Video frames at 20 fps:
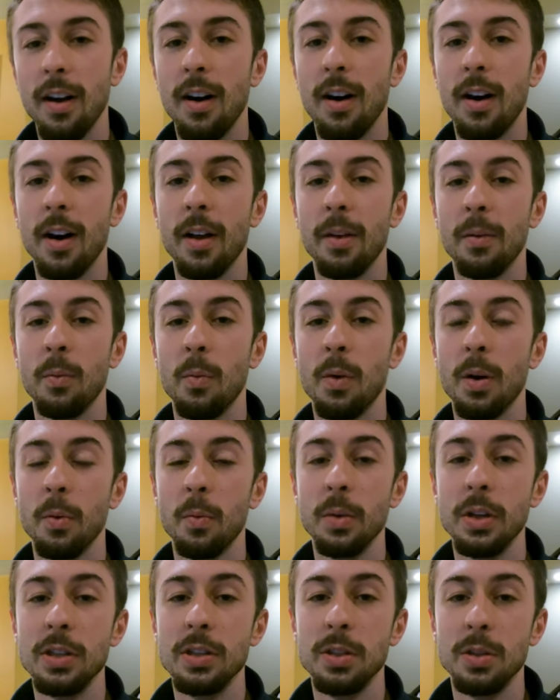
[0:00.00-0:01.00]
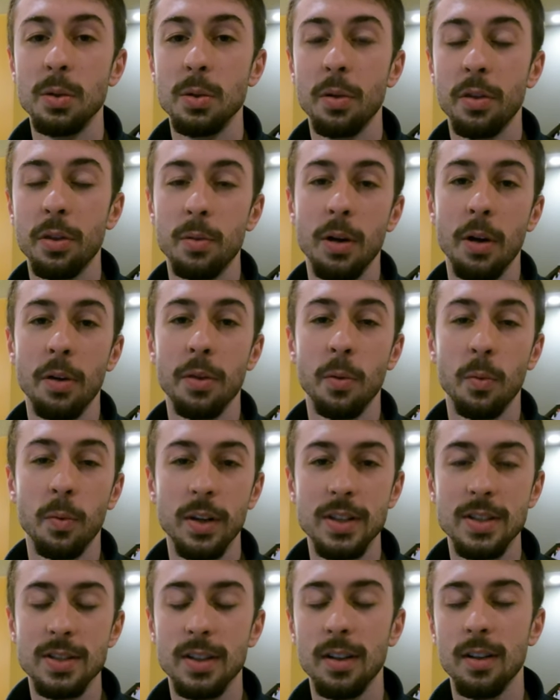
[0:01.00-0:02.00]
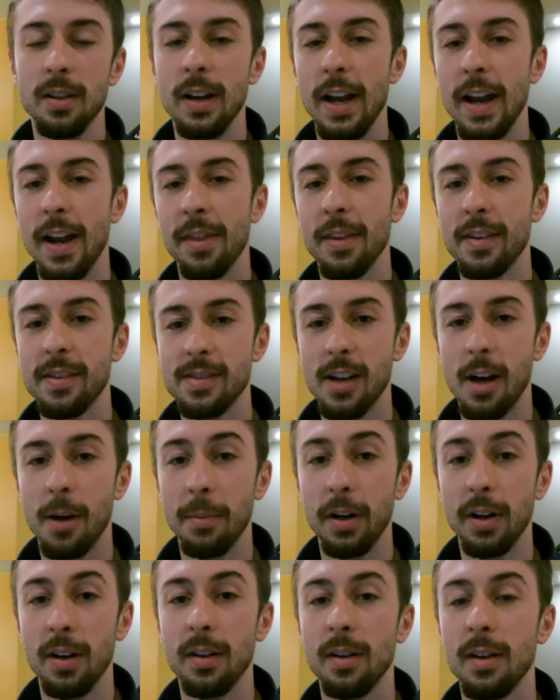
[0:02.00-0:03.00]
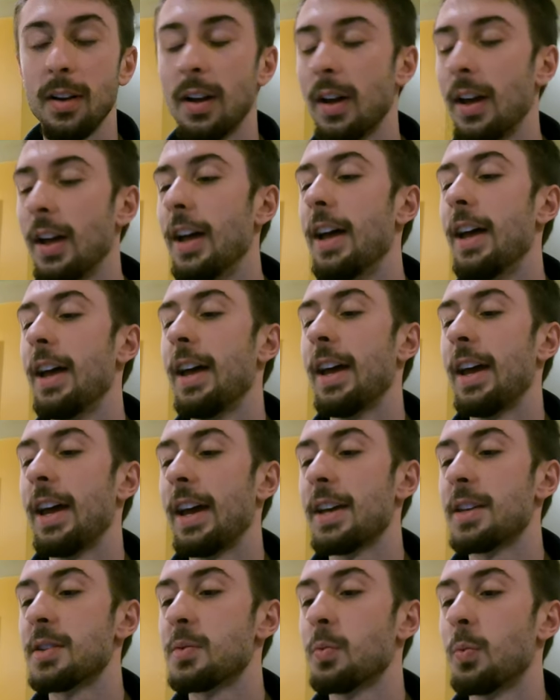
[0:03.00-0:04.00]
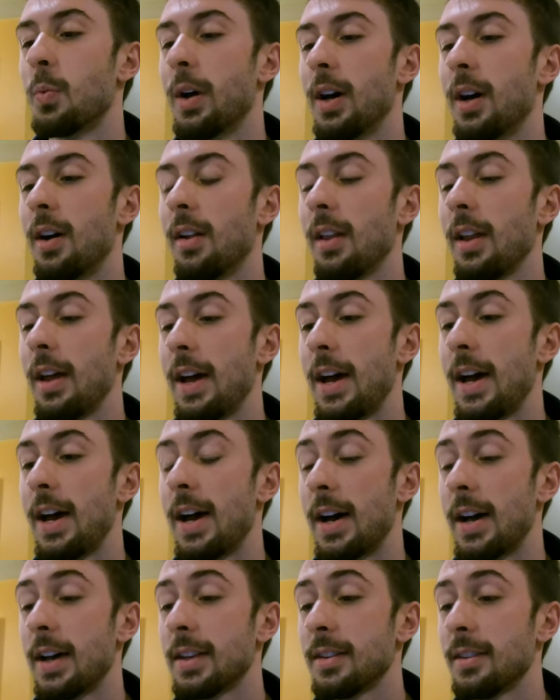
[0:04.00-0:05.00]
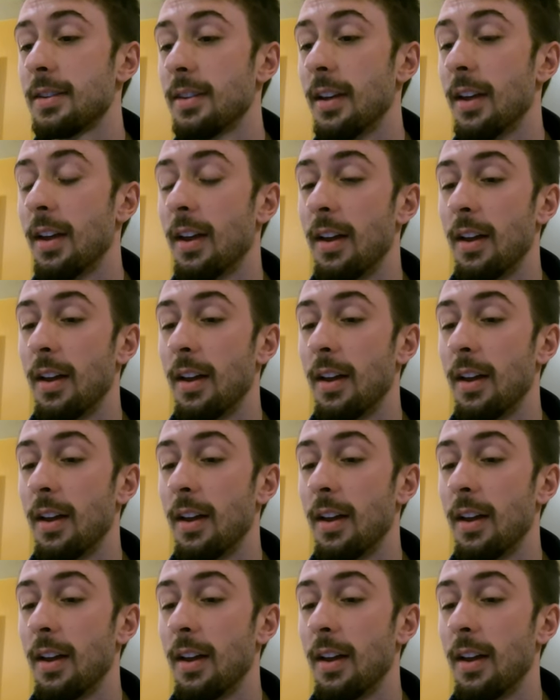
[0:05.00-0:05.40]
on what we do throughout the winter and the summer, as well as